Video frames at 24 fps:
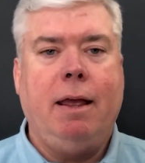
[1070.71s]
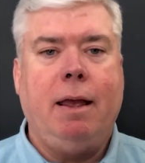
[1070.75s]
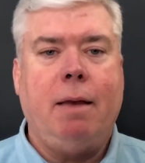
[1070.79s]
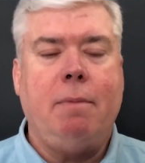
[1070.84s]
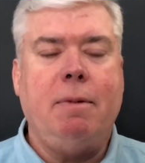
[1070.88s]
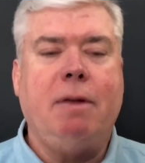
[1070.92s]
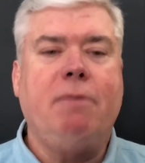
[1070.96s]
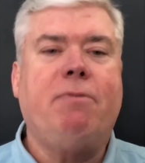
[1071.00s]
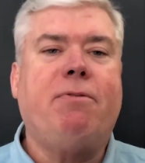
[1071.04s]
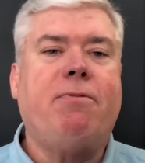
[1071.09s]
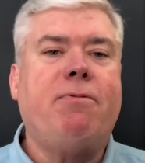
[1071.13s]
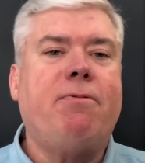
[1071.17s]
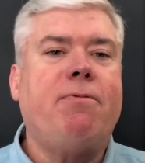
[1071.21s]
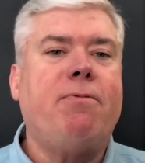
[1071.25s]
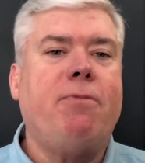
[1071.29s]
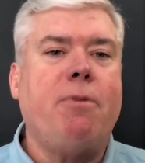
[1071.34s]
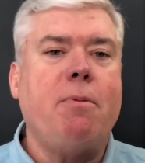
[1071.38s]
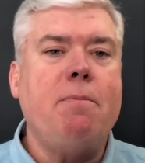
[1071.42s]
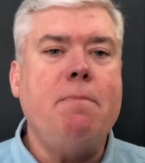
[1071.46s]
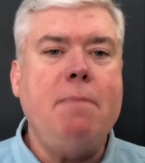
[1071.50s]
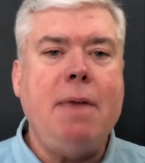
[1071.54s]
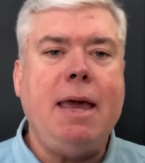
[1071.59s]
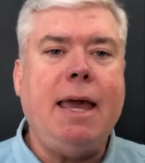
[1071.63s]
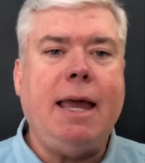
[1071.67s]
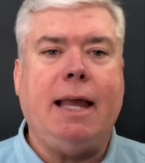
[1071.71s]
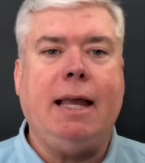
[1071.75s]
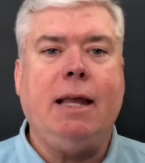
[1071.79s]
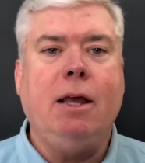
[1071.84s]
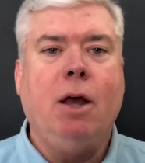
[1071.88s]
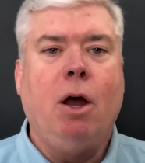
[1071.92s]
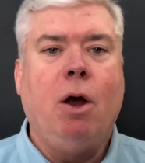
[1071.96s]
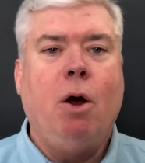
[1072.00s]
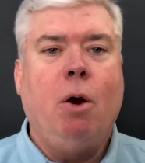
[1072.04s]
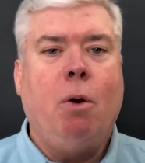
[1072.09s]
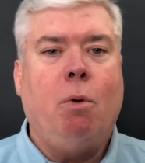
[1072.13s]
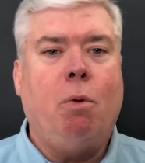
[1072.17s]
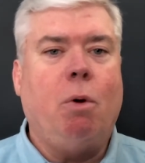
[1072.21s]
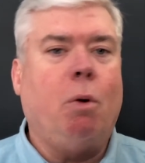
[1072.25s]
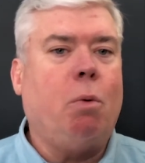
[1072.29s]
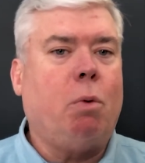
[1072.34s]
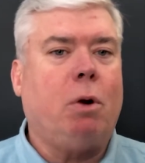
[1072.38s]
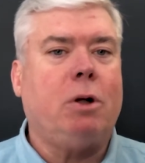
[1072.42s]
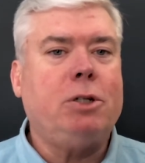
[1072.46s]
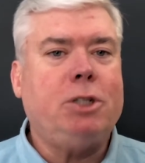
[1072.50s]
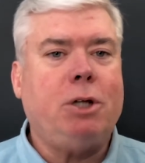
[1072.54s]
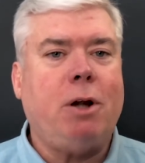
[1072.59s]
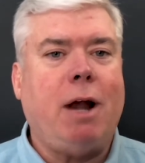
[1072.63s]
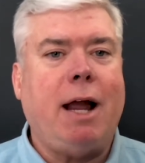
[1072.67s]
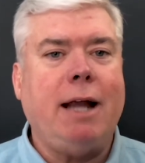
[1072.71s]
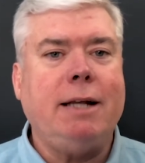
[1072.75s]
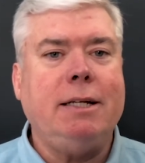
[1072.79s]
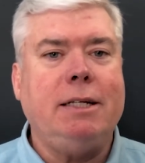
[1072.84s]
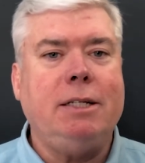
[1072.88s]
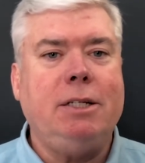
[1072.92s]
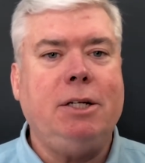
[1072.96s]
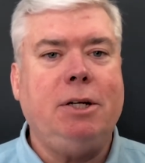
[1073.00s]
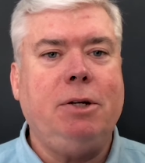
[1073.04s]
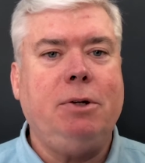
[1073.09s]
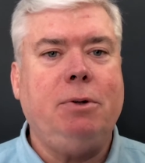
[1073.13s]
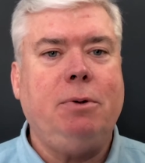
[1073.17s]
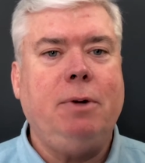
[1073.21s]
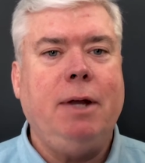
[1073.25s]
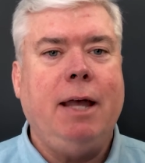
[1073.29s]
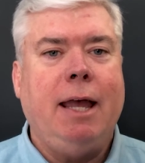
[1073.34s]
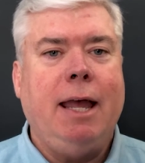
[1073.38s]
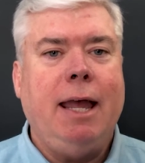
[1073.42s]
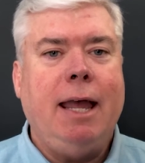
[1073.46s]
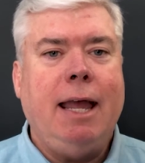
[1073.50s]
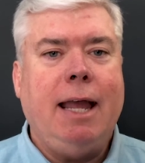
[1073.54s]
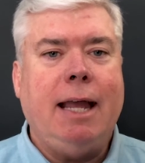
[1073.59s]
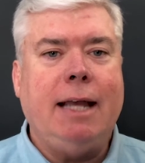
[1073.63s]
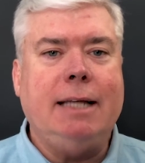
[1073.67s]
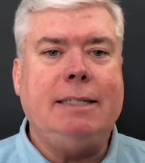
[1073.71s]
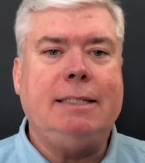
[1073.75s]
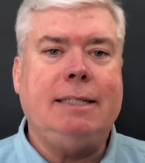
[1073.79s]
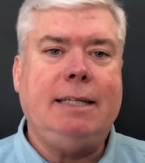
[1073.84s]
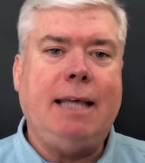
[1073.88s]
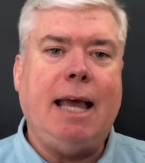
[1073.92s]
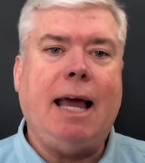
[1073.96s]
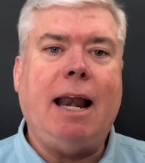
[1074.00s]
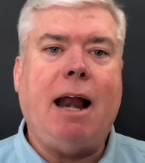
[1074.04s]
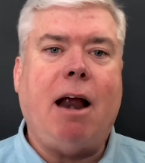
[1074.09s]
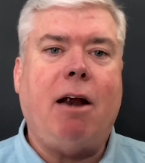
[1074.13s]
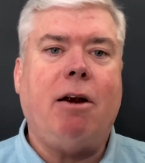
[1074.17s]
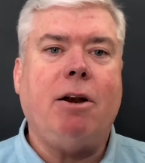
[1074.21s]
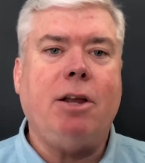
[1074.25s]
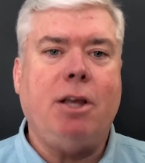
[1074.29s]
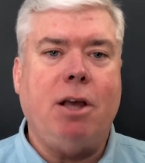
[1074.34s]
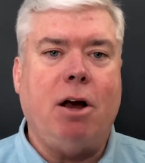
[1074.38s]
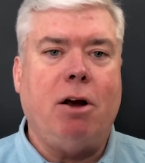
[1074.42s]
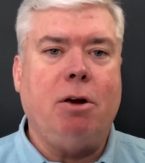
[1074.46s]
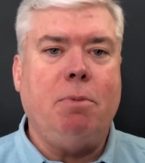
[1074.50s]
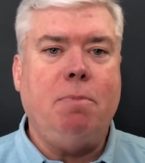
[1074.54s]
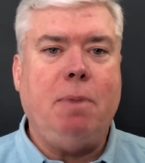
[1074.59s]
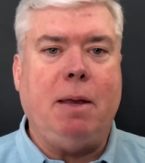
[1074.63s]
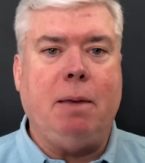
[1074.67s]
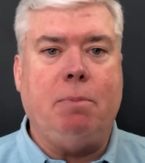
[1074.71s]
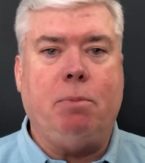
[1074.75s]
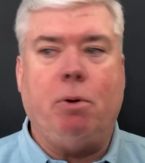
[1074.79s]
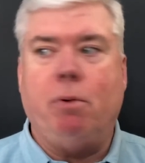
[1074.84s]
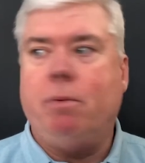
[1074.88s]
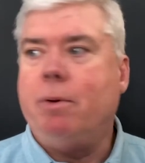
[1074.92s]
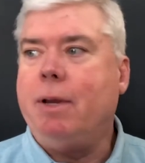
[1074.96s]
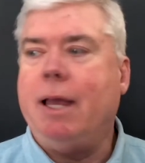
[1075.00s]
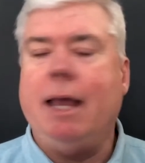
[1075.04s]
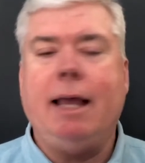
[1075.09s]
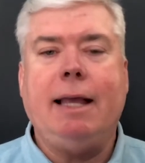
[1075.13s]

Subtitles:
I mean, for me, what we're trying to do is get our young people,